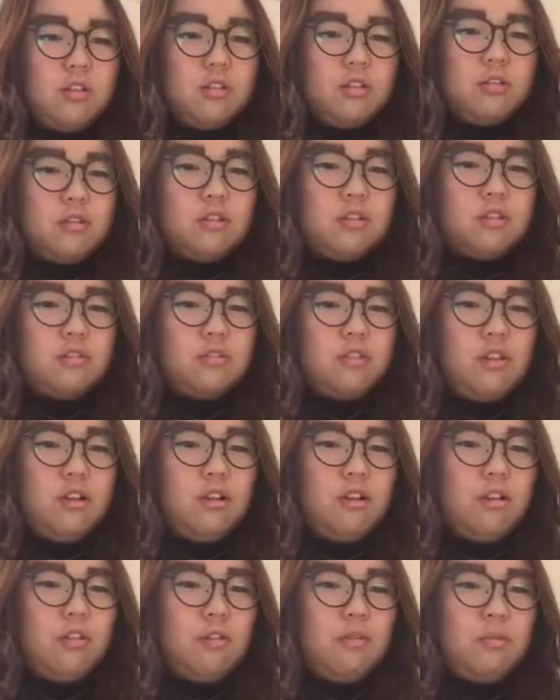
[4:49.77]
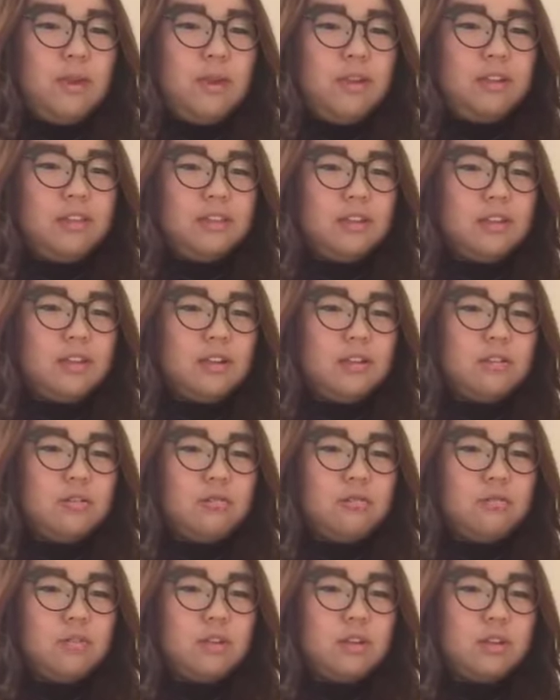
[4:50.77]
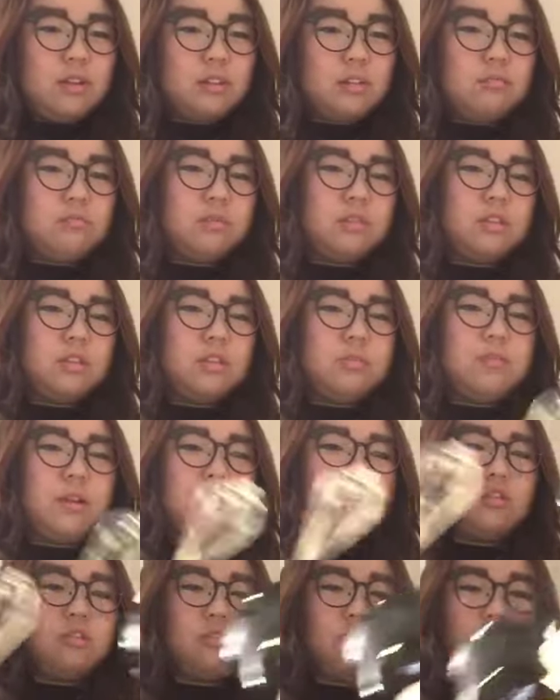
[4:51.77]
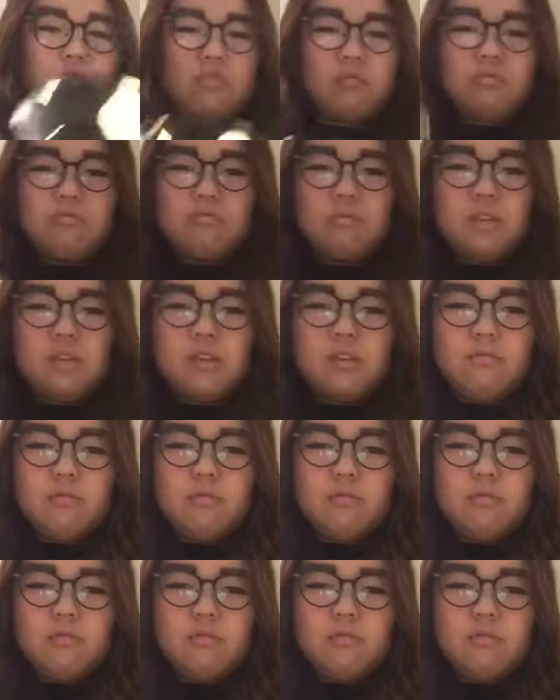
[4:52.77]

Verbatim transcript: So basically, I am gonna want to make something special for me